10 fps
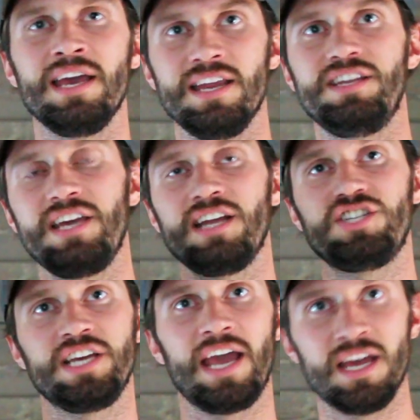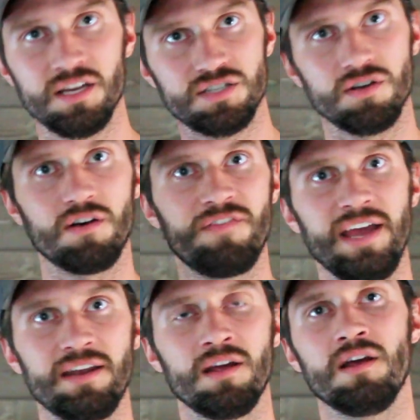and DHEA
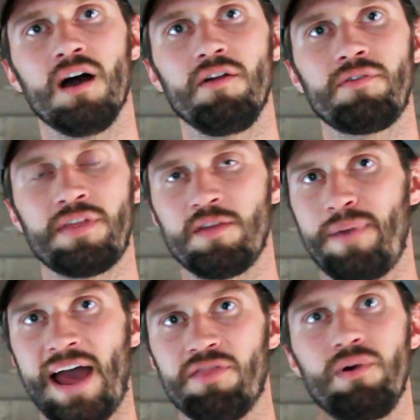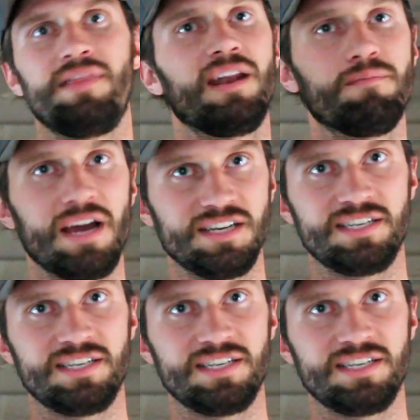sulfate, other than the pathway that it might